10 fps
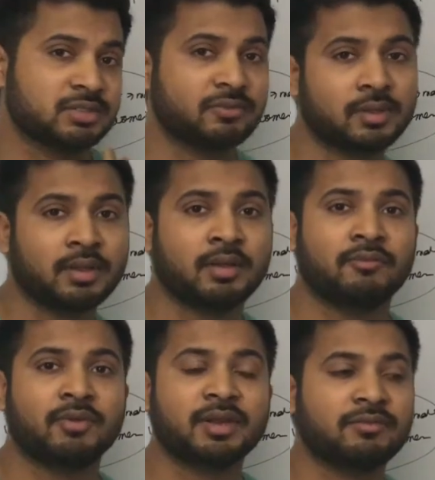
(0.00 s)
is the
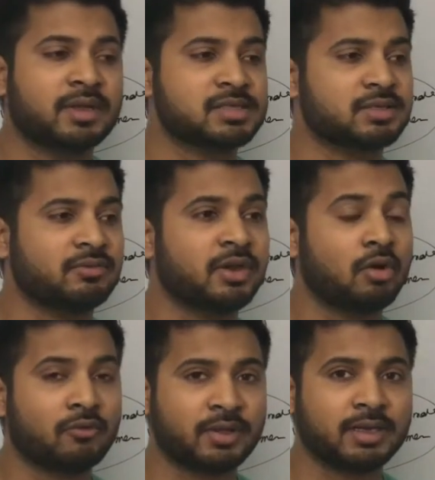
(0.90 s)
very, we can say very
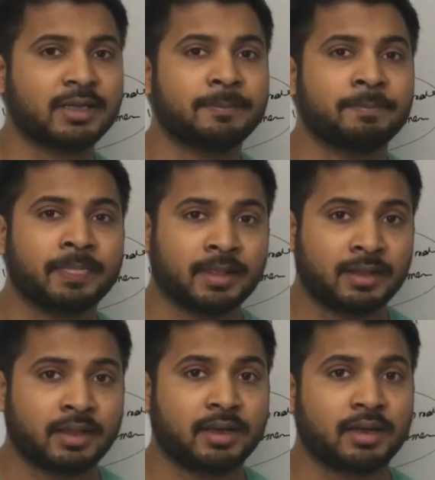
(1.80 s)
oftenly
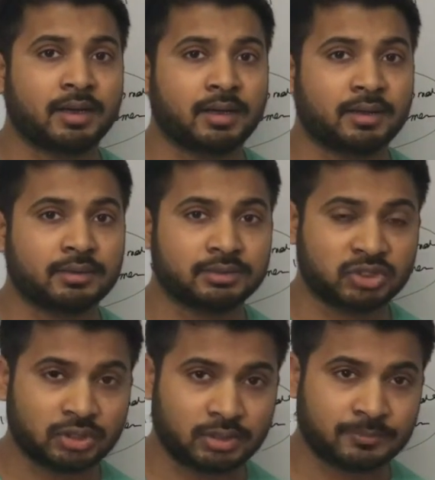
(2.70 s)

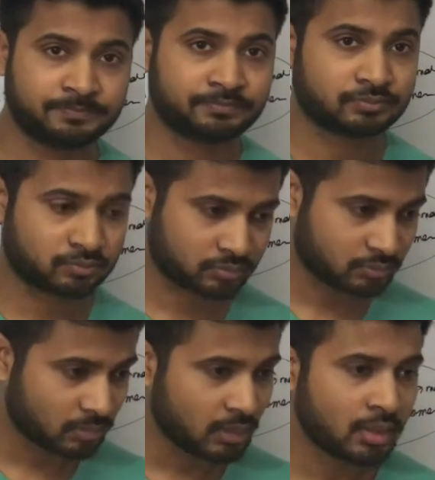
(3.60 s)

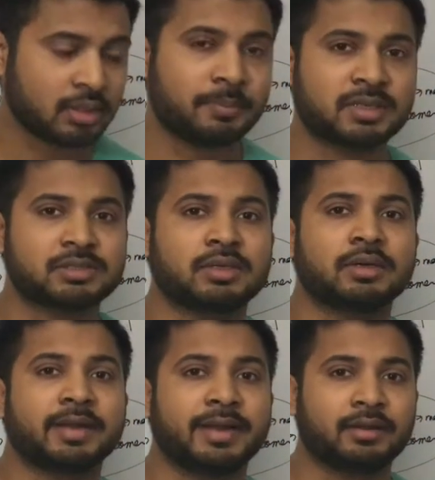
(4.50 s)
the
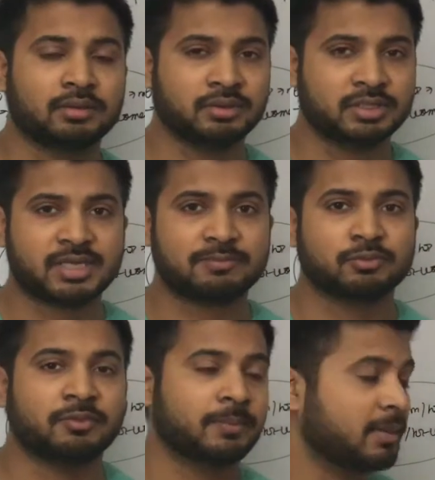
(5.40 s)
person get these types
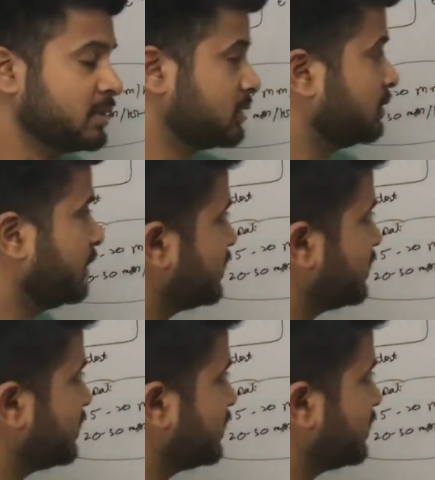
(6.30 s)
of inflammation.